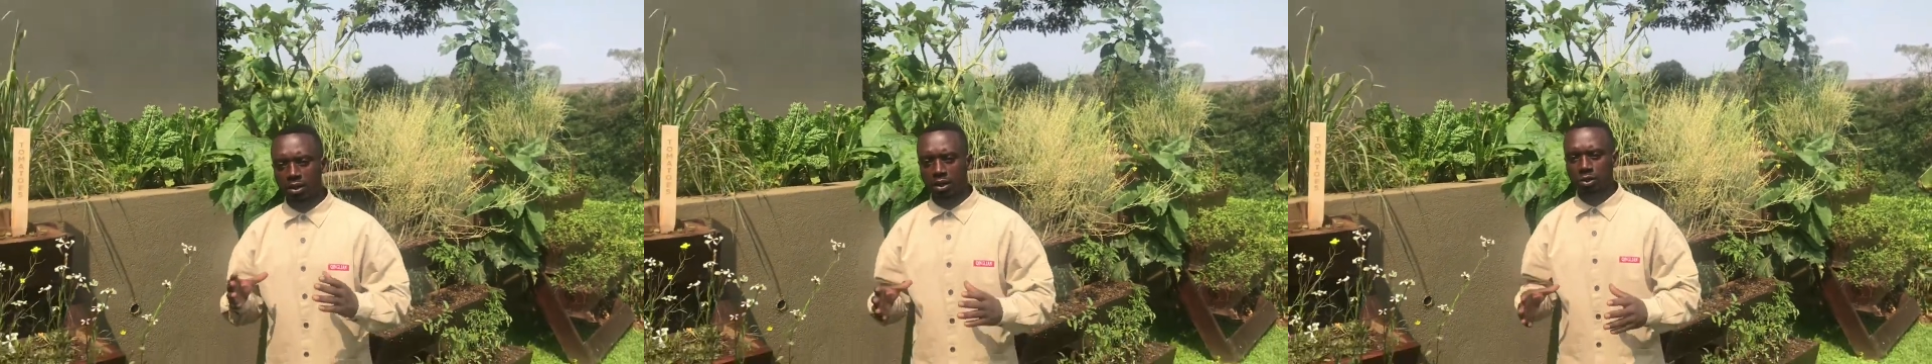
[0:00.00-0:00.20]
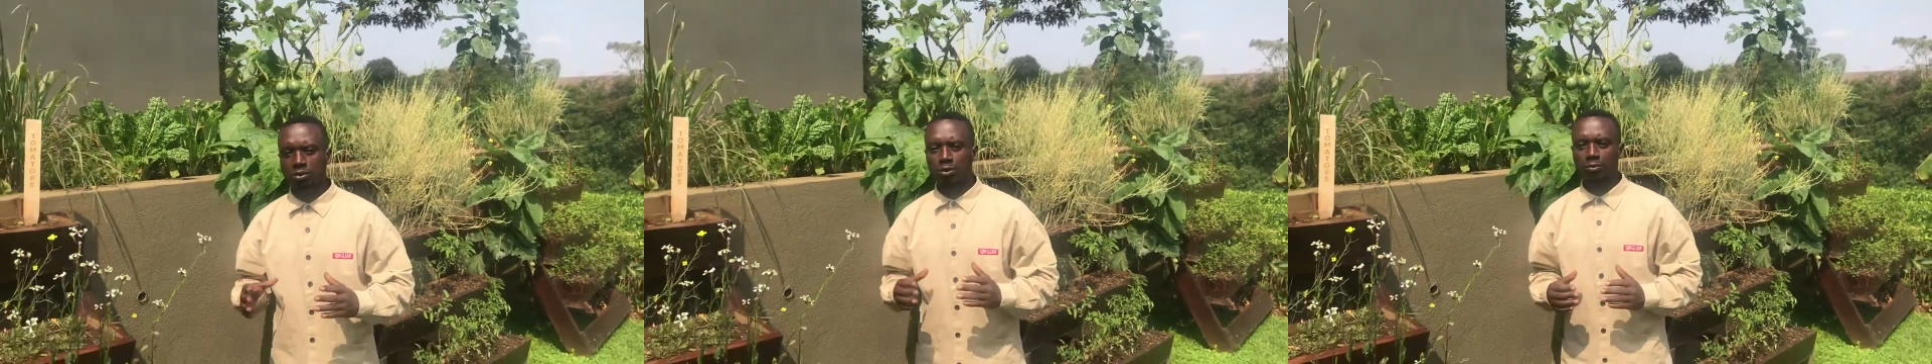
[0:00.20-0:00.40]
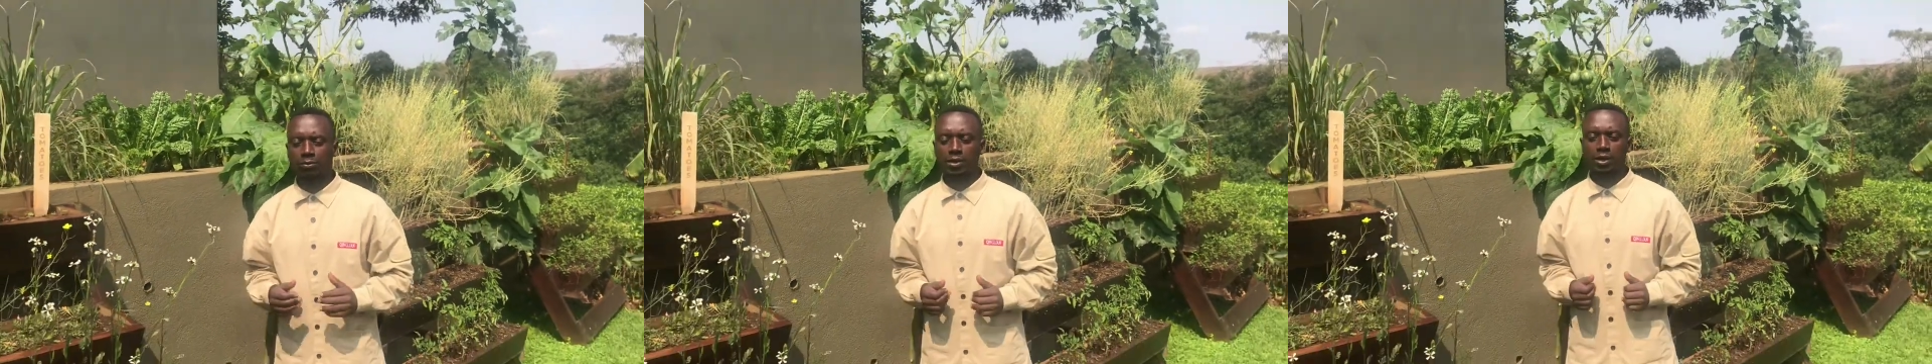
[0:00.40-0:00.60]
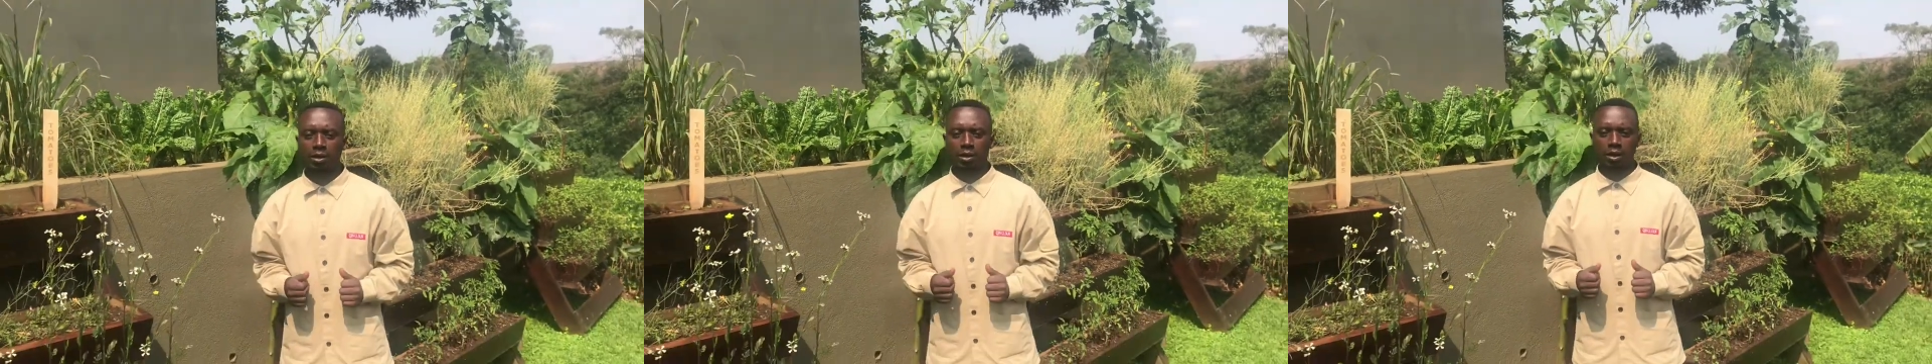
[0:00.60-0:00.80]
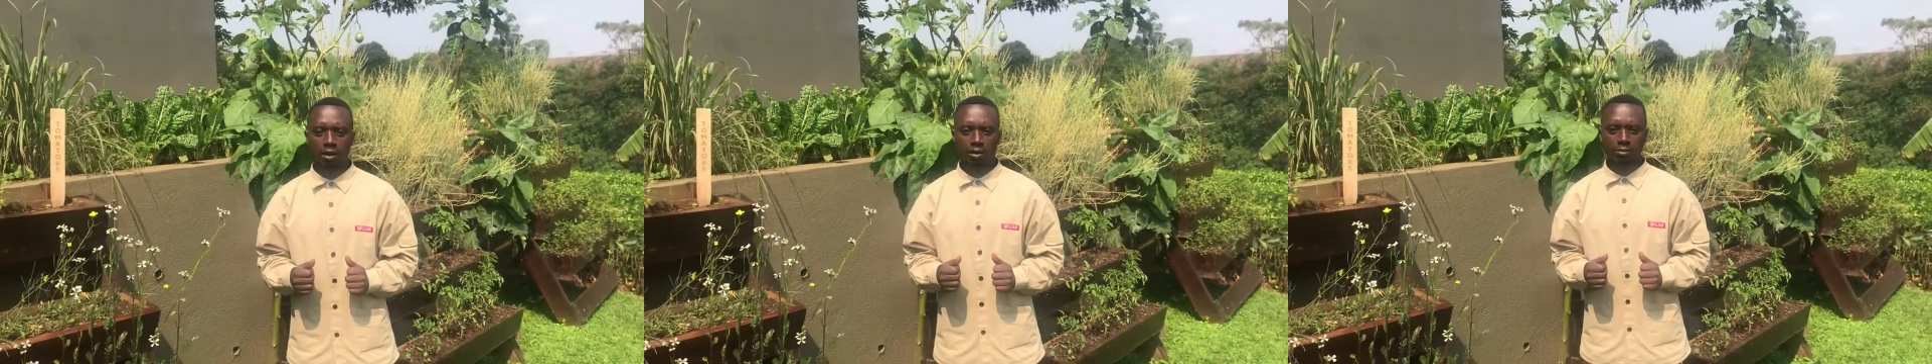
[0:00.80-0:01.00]
get off the
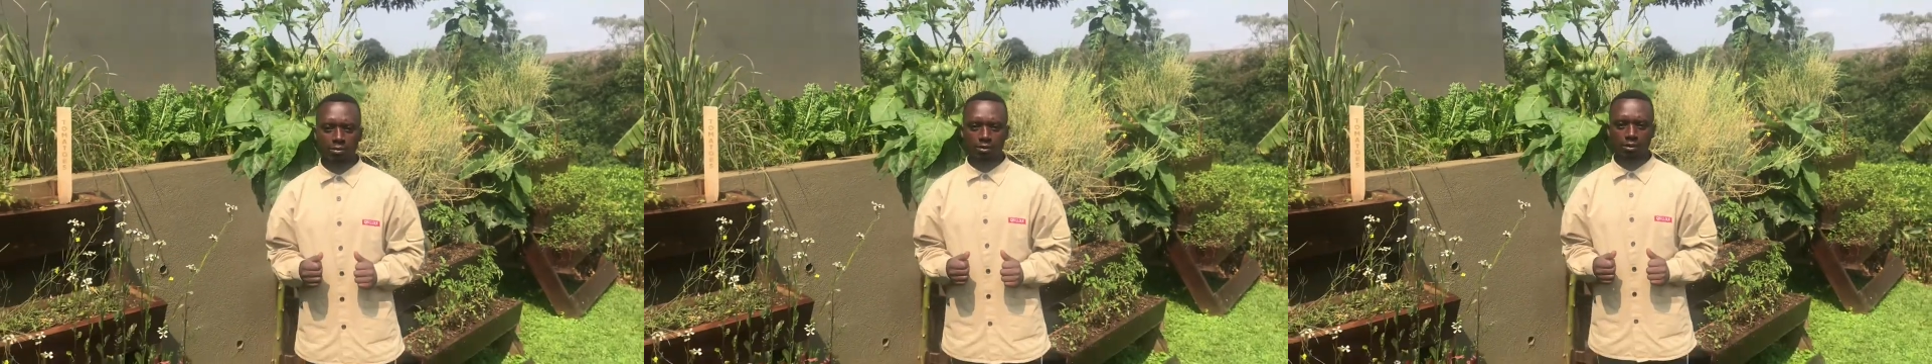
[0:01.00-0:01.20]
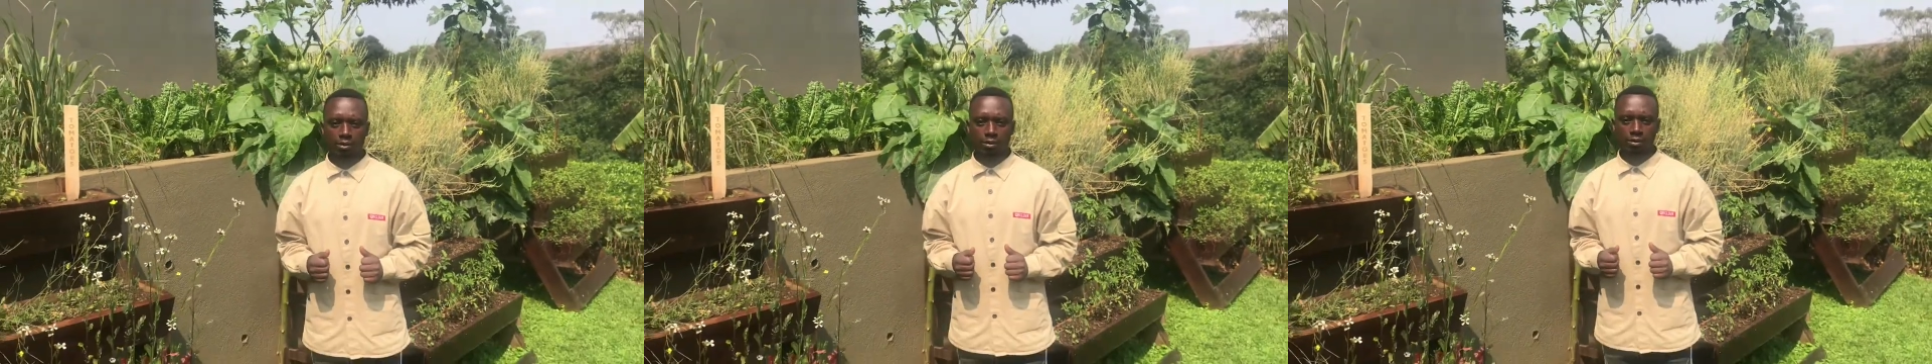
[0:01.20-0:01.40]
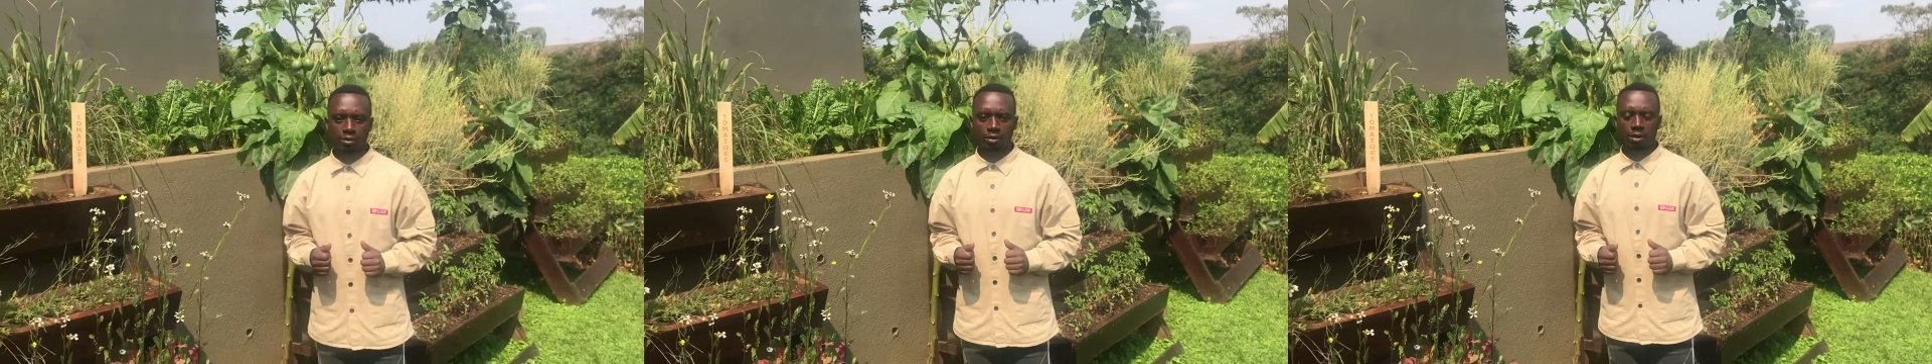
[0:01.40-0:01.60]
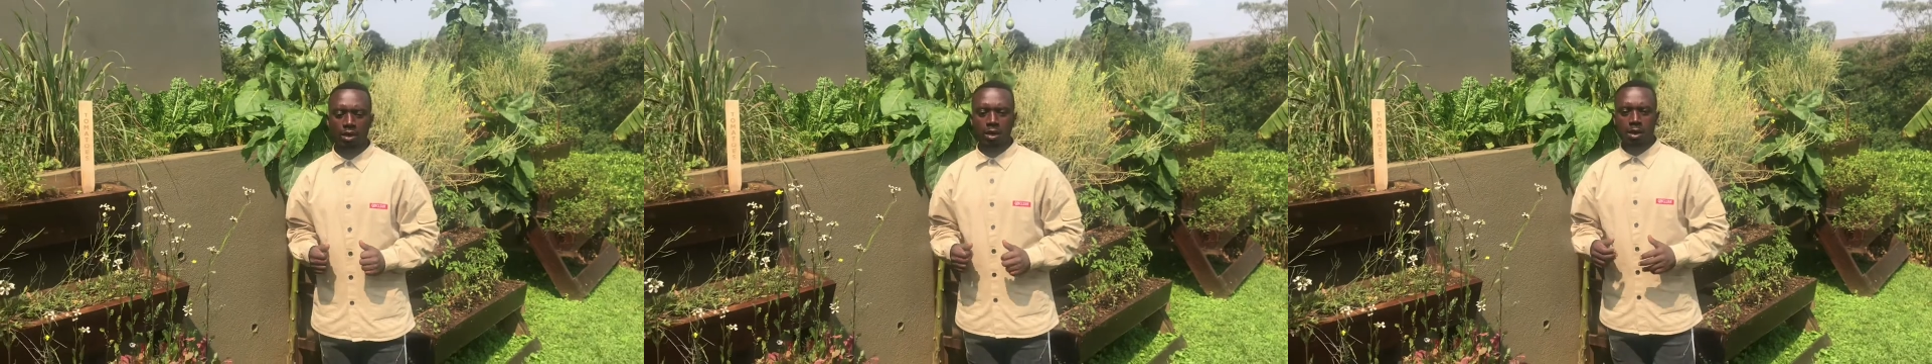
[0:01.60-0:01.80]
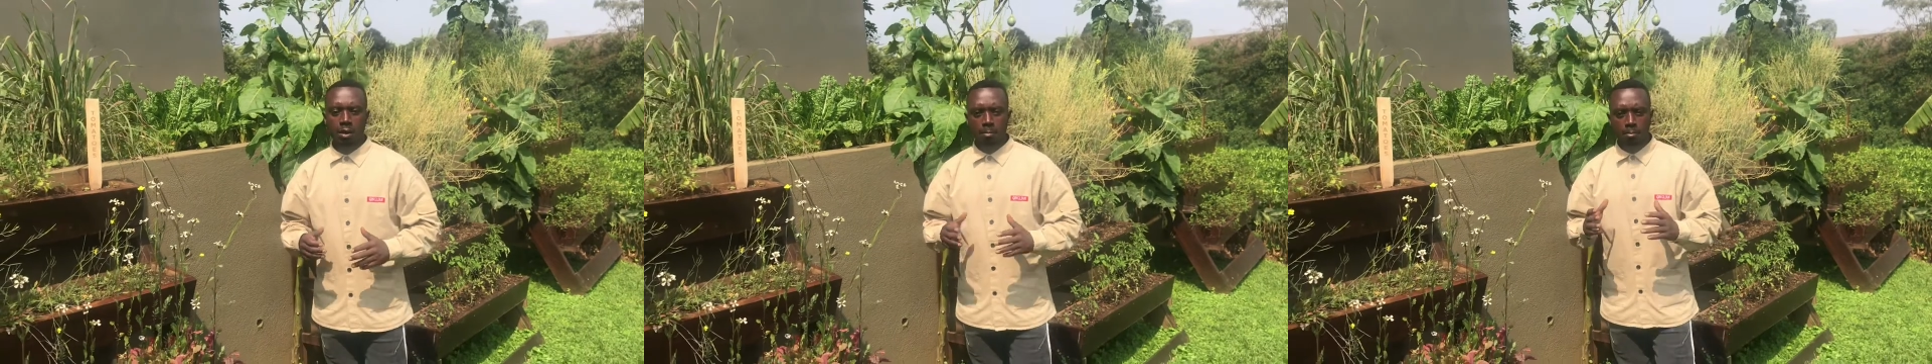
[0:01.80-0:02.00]

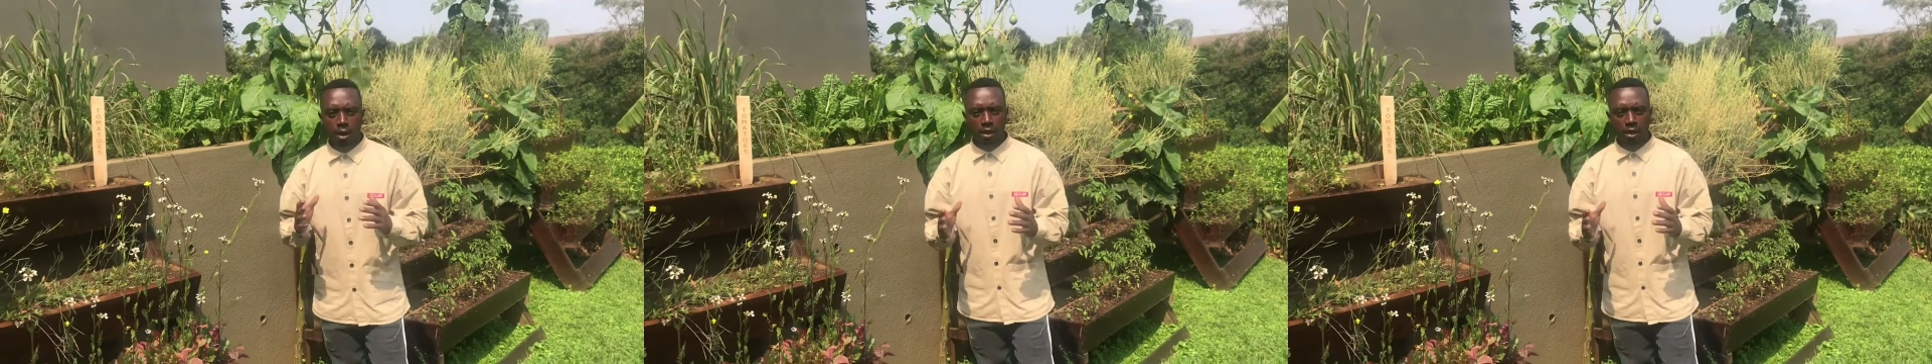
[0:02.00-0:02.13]
ground.